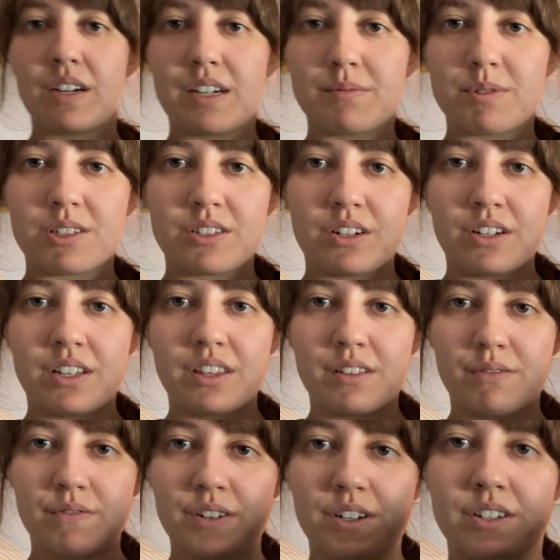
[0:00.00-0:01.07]
I'm starting the
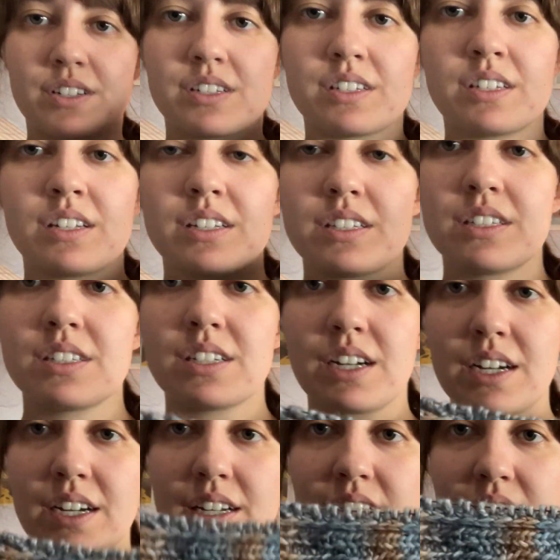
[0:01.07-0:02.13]
first
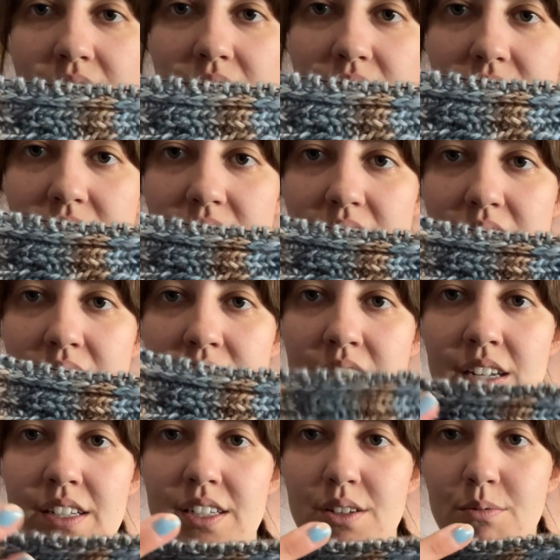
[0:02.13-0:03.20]
side here.
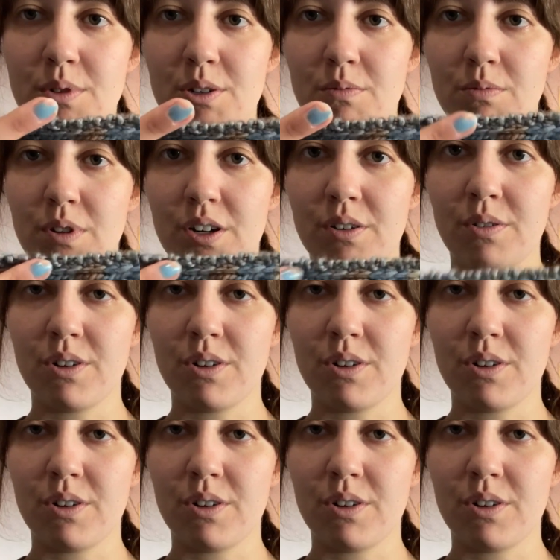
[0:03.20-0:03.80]
I did one row